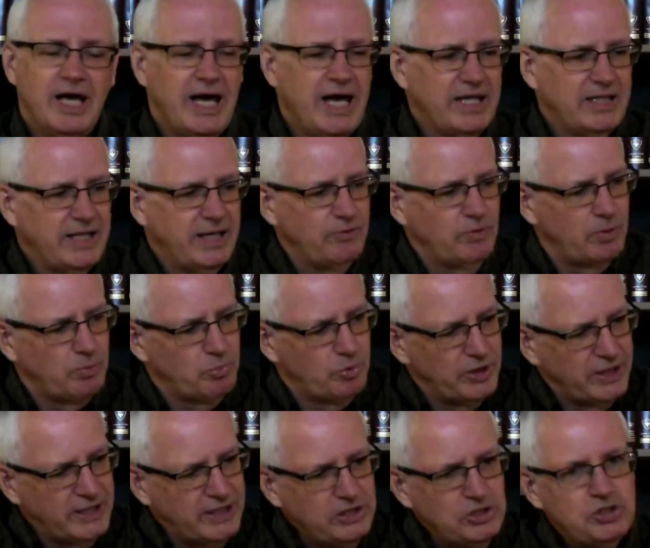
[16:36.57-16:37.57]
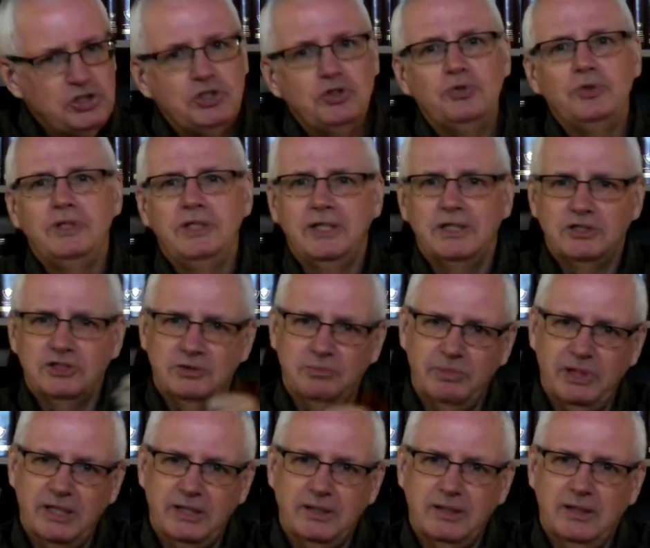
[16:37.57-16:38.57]
and they were bringing Judaism
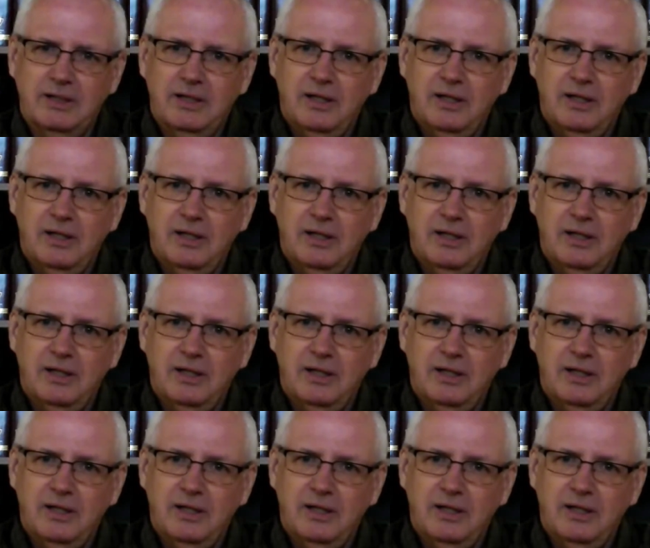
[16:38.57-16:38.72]
in.